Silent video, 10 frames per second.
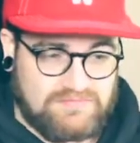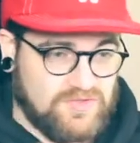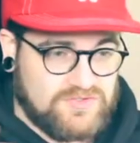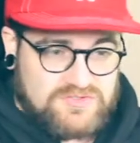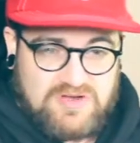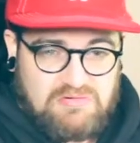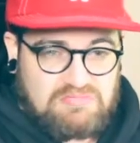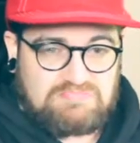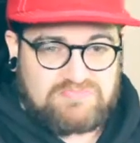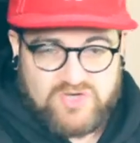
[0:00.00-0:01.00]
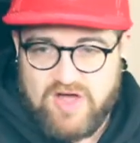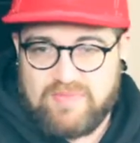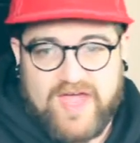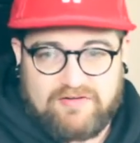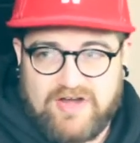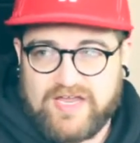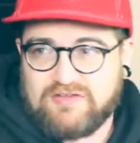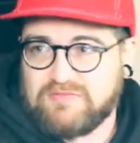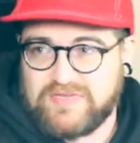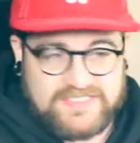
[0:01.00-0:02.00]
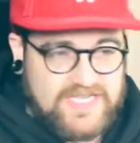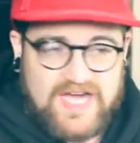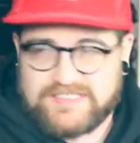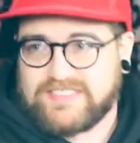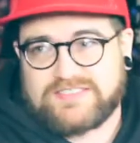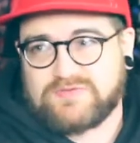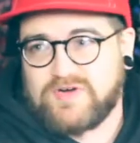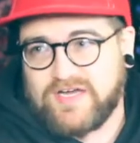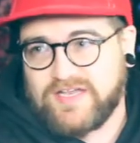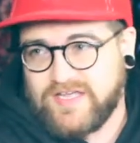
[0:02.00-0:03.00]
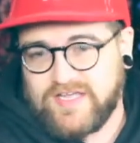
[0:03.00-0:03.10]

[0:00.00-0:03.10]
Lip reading: there's no drawback, right? You can be as toxic as you want.